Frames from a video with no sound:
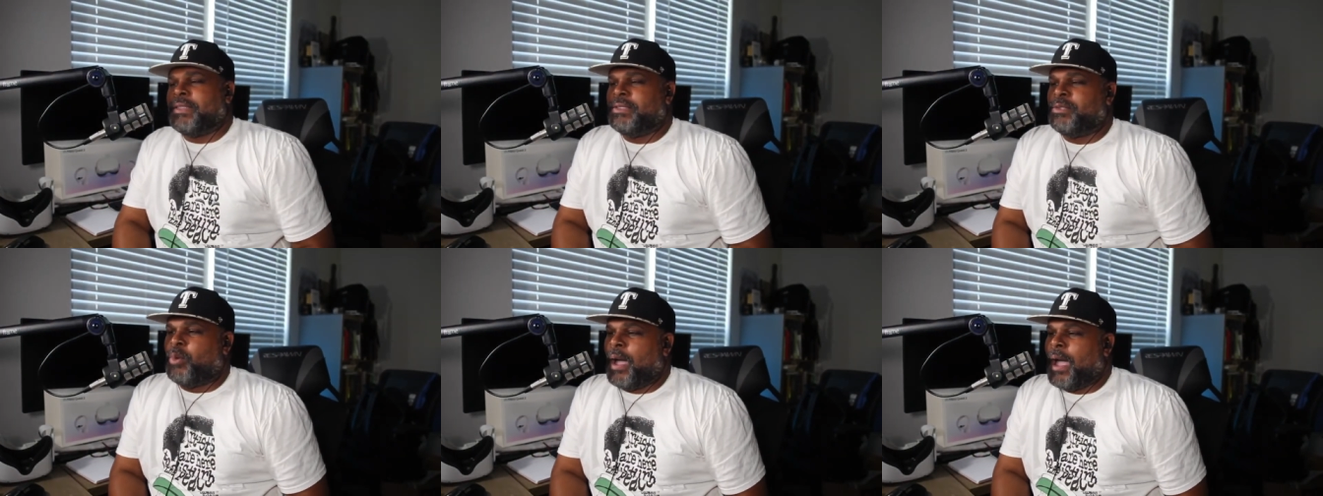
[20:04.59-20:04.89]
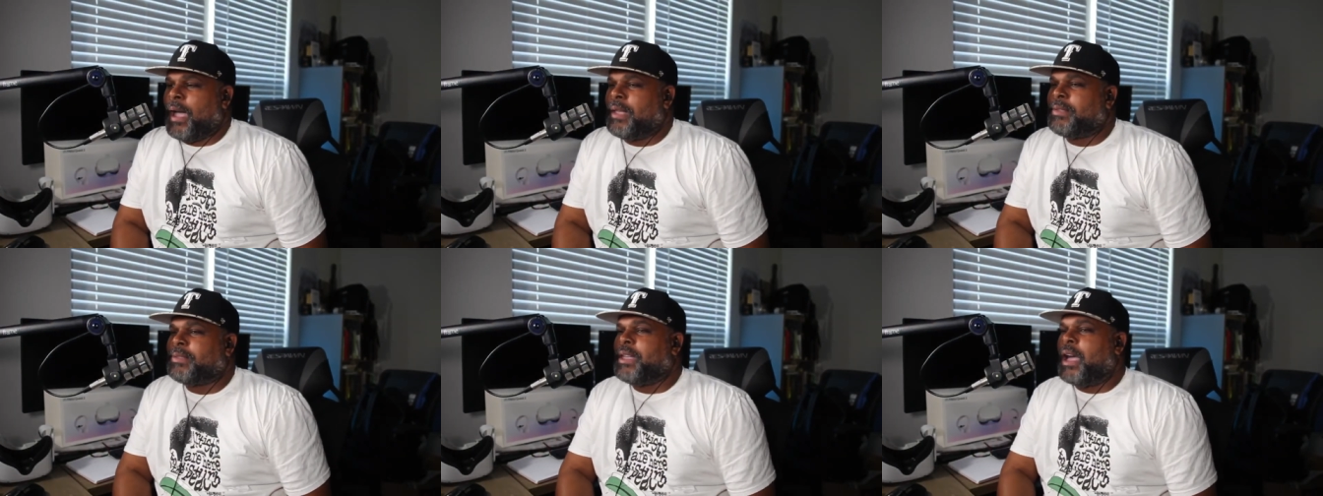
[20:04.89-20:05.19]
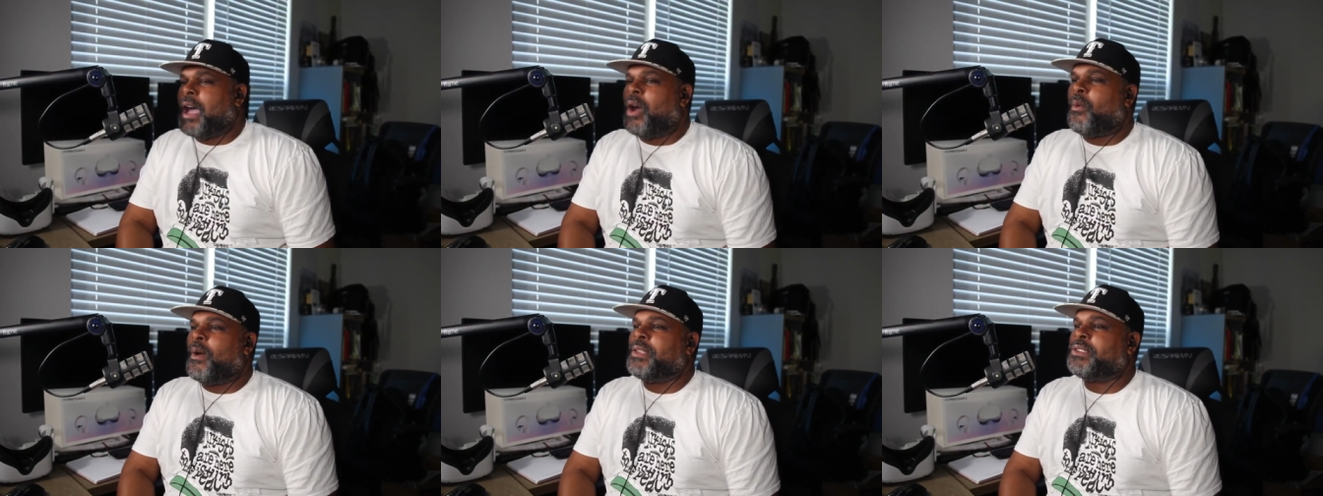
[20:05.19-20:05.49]
Why is he
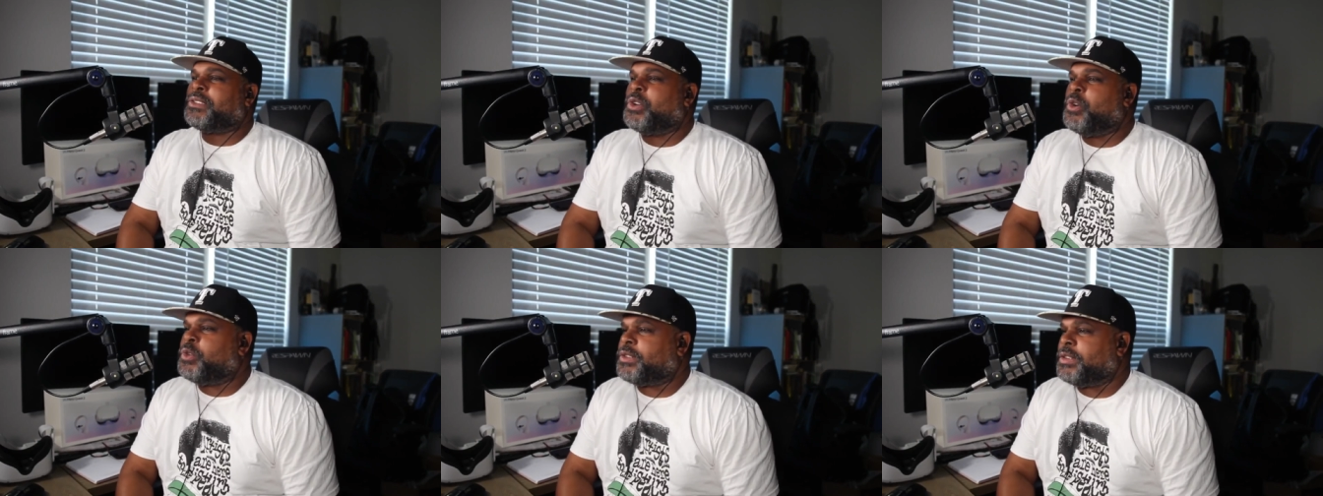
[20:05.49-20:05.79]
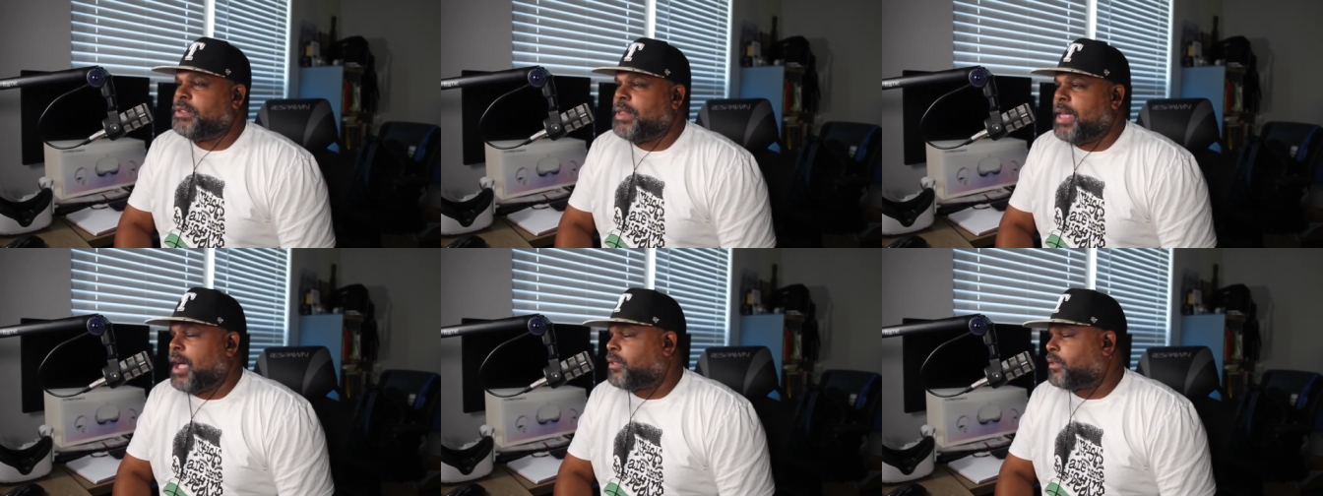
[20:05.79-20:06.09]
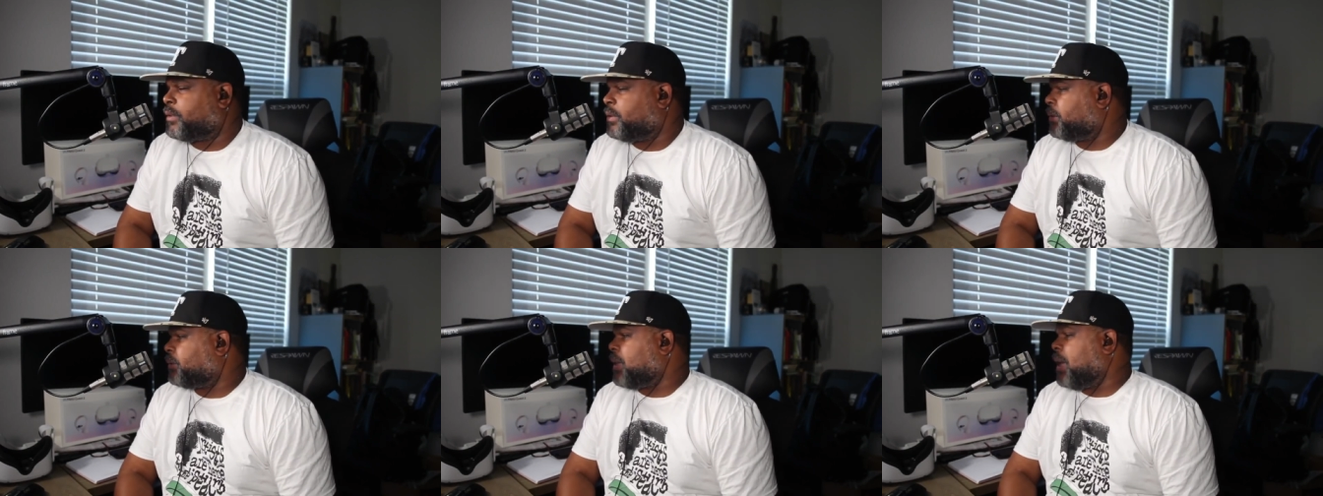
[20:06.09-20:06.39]
always Gucci down to
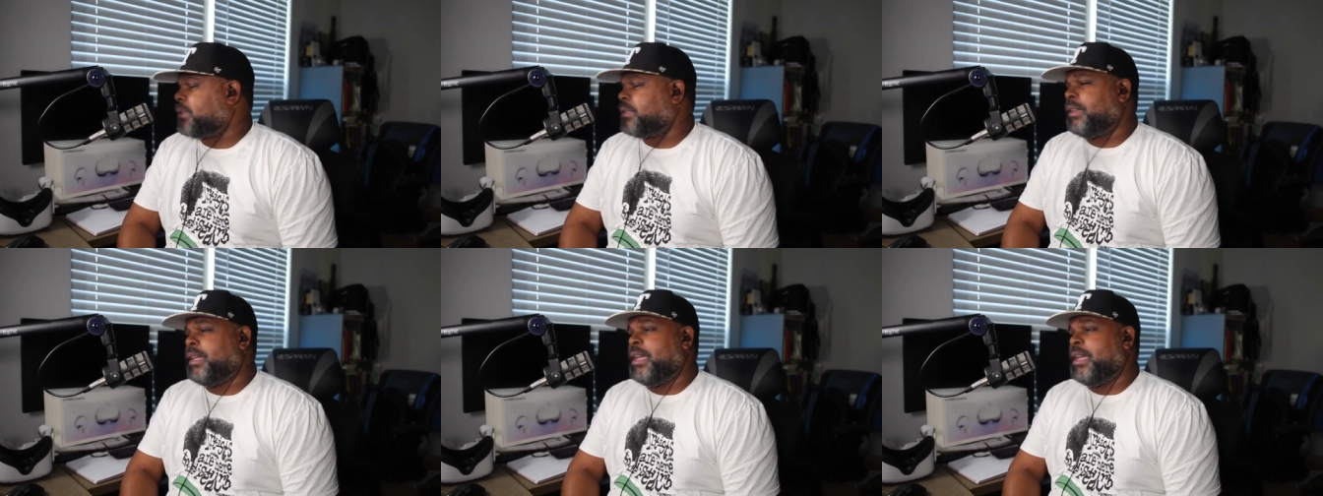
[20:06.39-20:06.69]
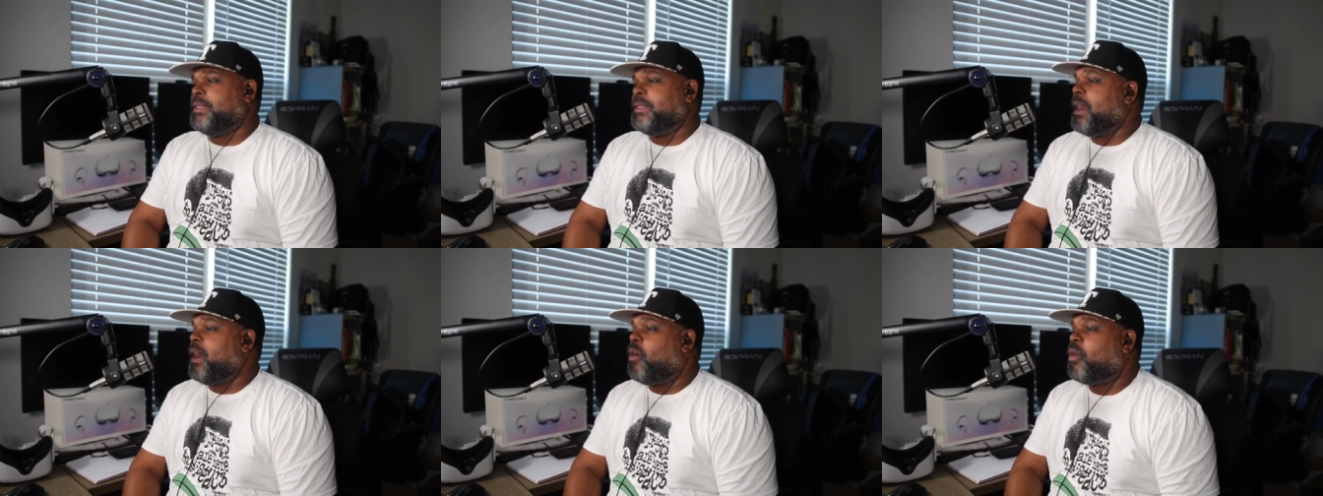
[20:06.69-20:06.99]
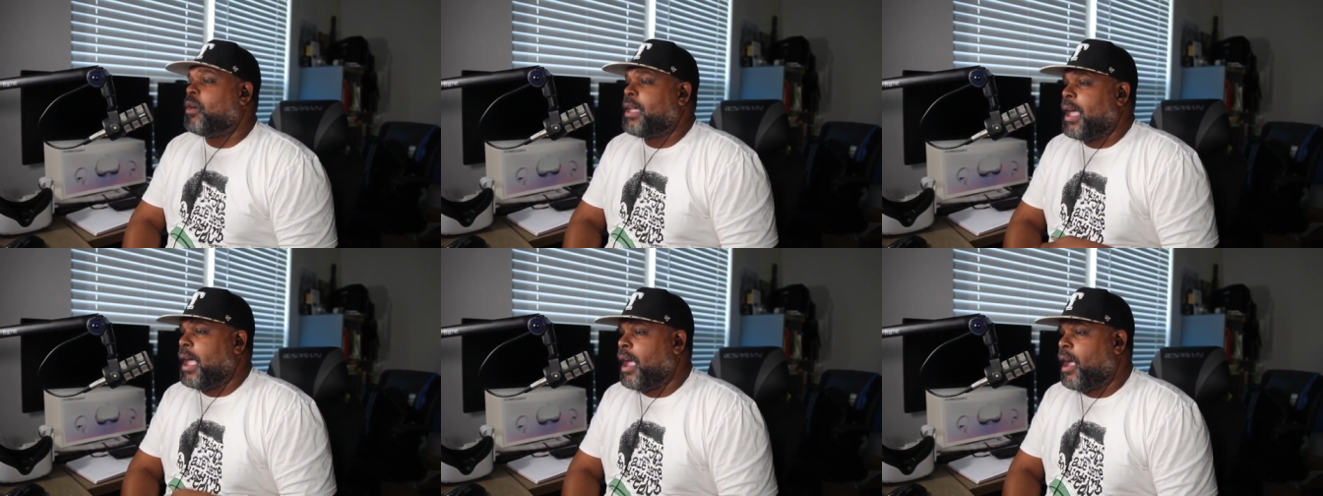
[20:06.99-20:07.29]
the socks? Again, they don't
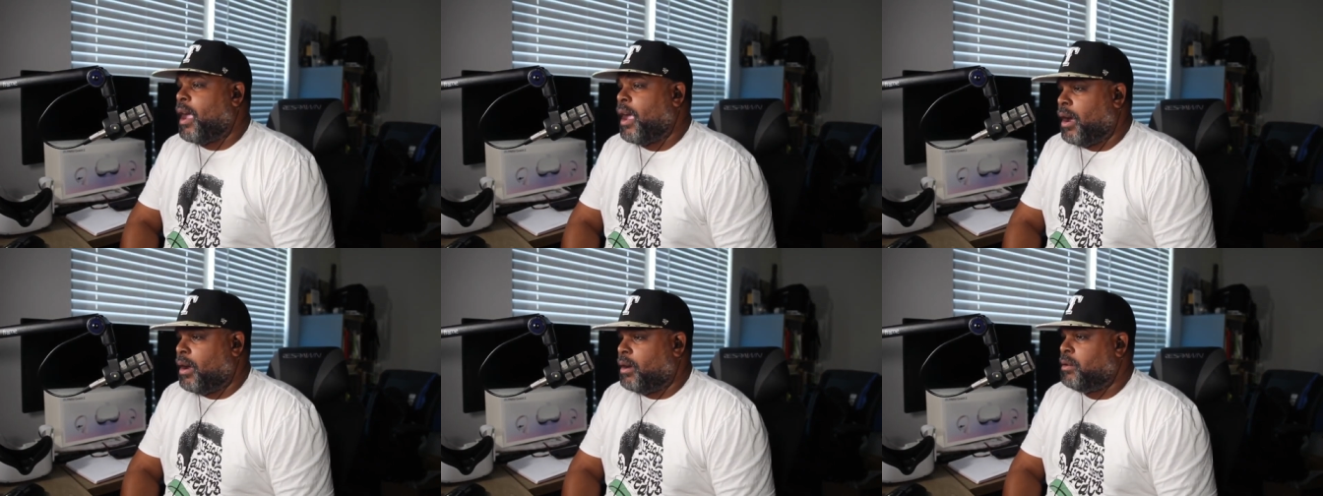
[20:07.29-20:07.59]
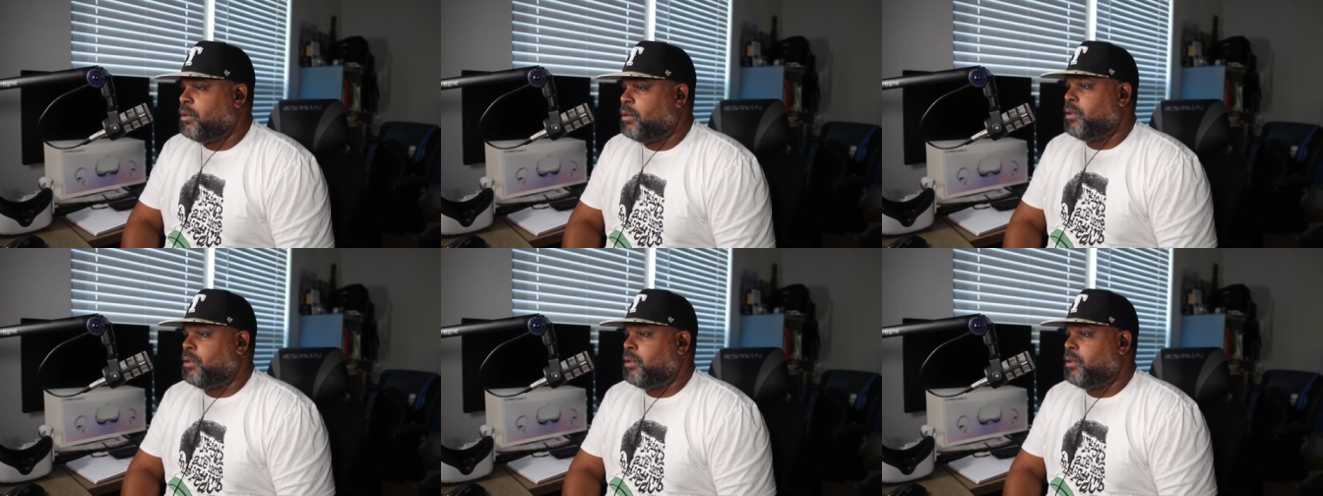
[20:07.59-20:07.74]
care